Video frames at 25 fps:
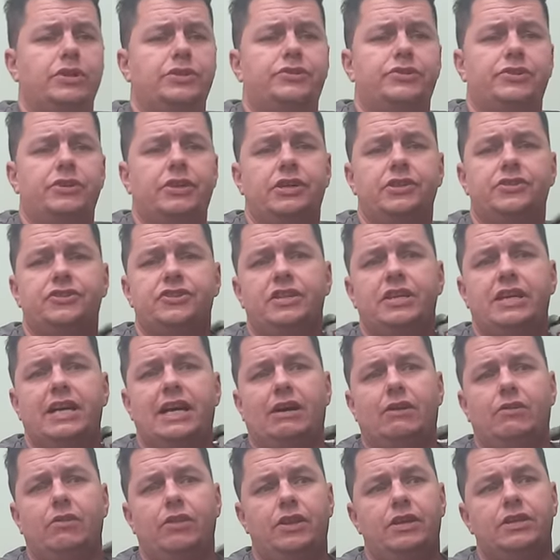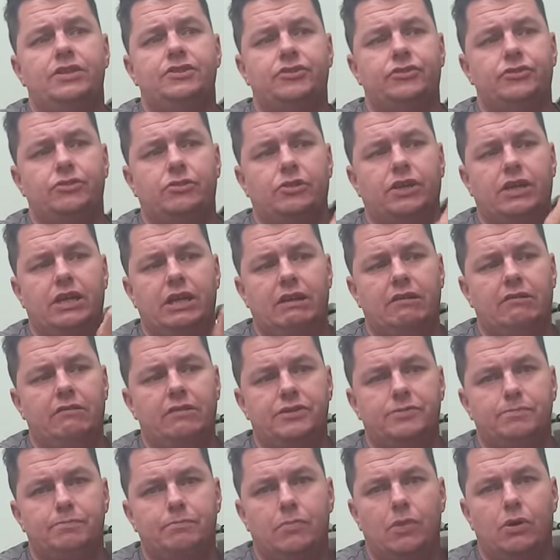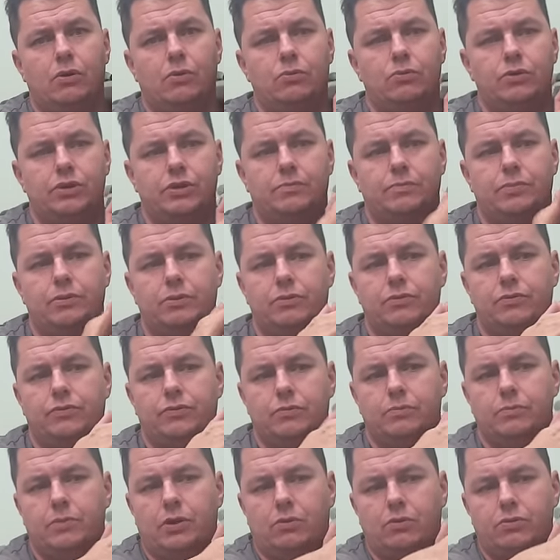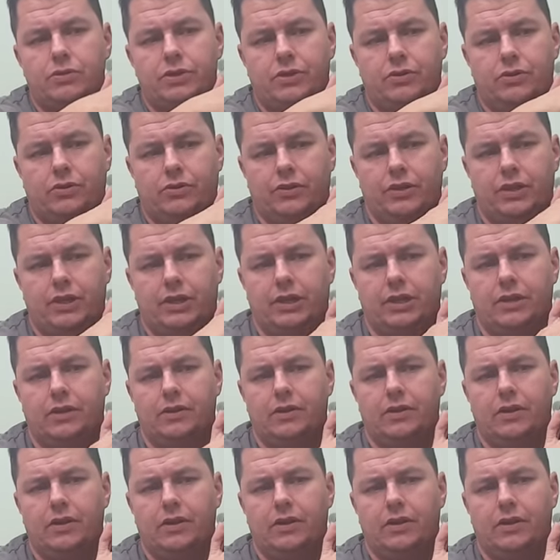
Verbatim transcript: So you can see how this stock here is moulded, beautiful moulding on here.